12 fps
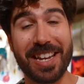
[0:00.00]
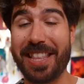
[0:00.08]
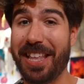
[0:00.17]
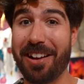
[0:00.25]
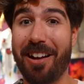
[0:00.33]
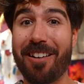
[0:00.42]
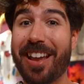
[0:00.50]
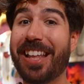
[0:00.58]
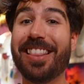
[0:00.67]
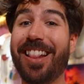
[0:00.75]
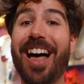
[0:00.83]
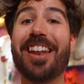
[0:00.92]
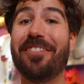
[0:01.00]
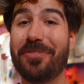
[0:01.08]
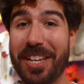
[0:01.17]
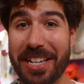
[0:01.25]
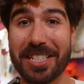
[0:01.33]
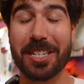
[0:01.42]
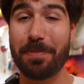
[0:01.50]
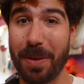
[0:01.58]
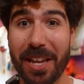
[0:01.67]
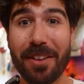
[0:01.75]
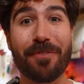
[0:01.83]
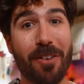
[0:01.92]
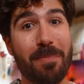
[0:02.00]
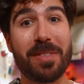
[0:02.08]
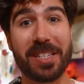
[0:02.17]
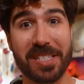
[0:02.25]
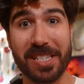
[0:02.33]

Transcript: and there are a lot of dates to pick from this